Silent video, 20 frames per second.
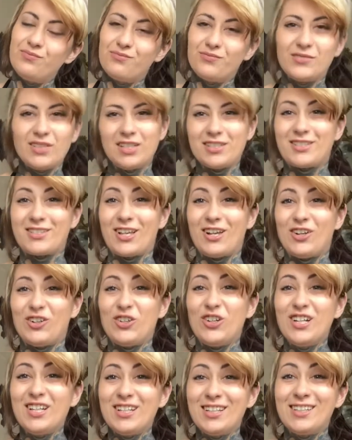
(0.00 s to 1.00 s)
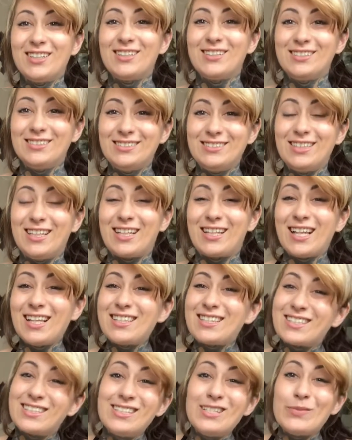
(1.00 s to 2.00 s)
So it gets
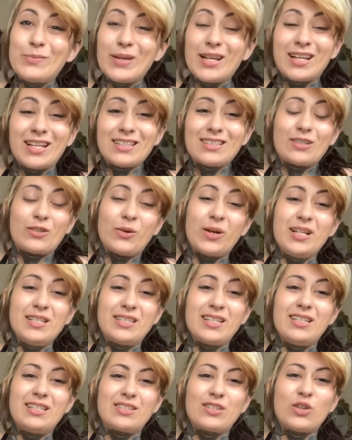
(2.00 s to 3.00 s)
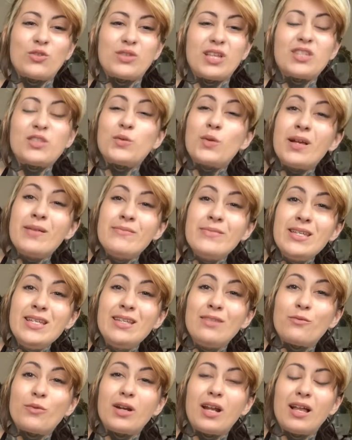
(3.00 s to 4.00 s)
deep, it gets crazy. So that's what I
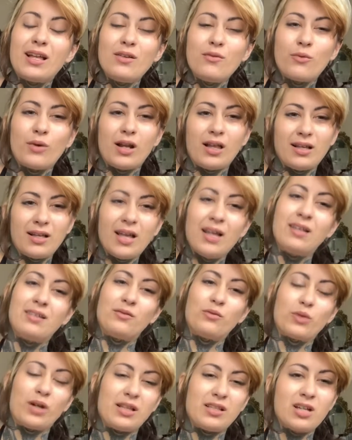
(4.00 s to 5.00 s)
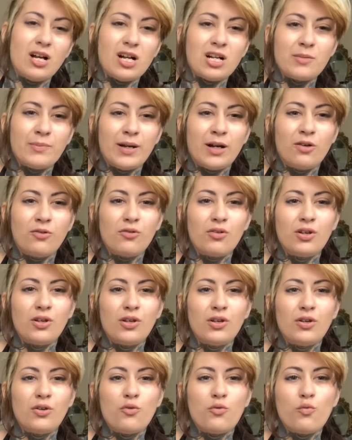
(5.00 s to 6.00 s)
mean when I talk about
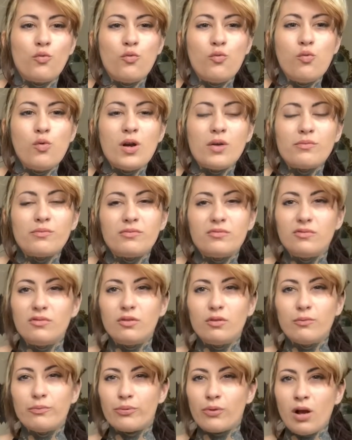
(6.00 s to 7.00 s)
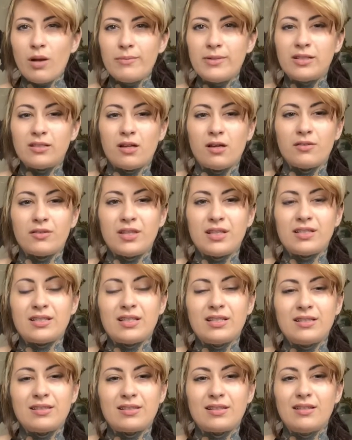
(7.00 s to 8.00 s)
what brought me to all of this.
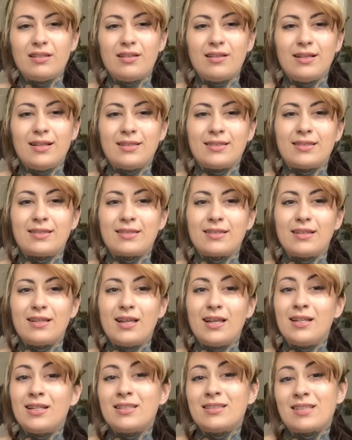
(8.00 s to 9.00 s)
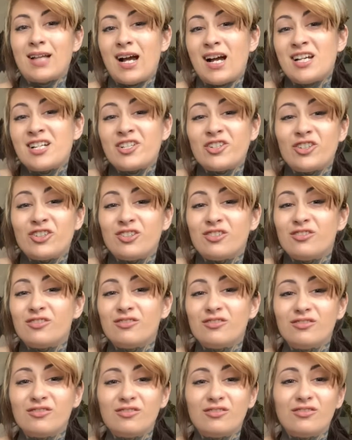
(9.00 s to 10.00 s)
Is it's an entire
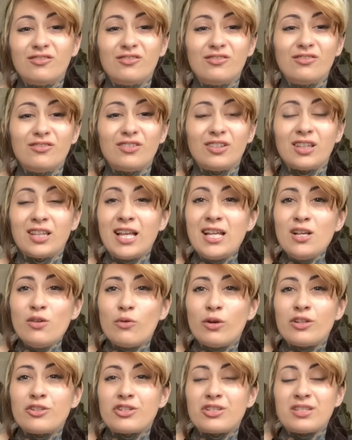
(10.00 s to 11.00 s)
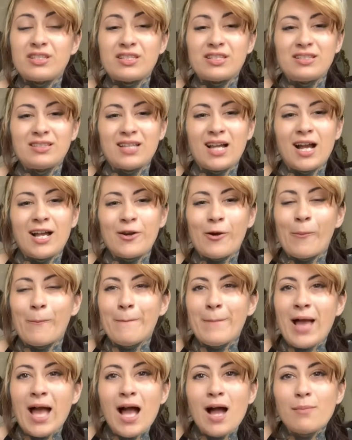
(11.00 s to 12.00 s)
language. This is an entire
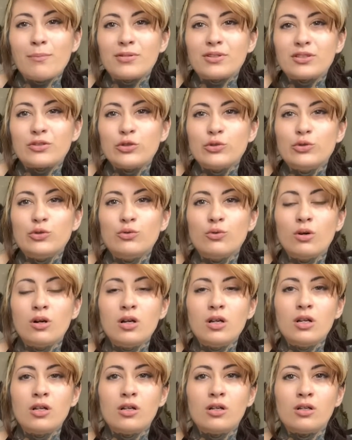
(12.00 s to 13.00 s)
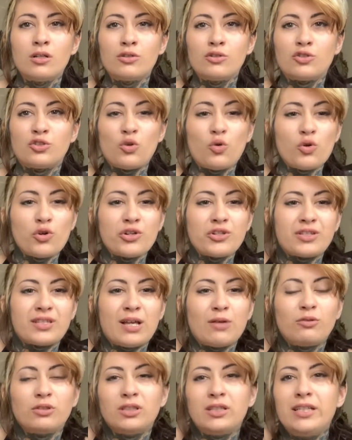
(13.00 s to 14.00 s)
map to doors that
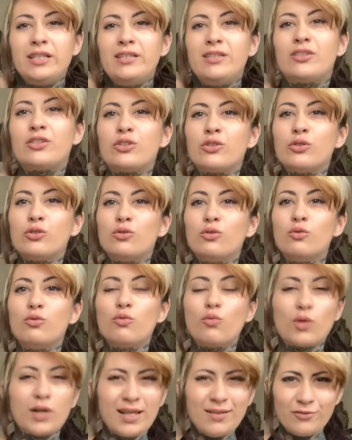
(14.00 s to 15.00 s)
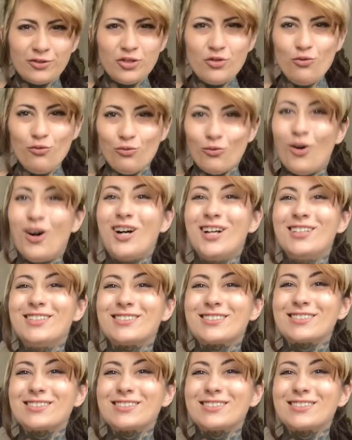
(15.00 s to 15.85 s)
will lead to whatever you want